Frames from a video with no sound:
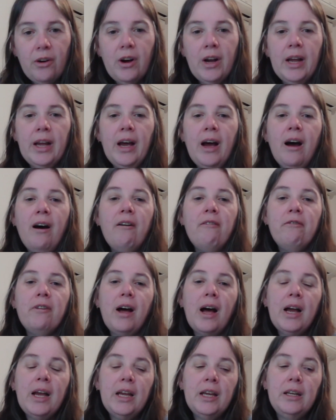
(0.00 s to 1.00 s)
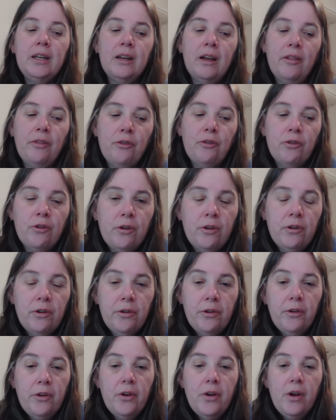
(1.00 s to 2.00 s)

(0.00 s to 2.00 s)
I have another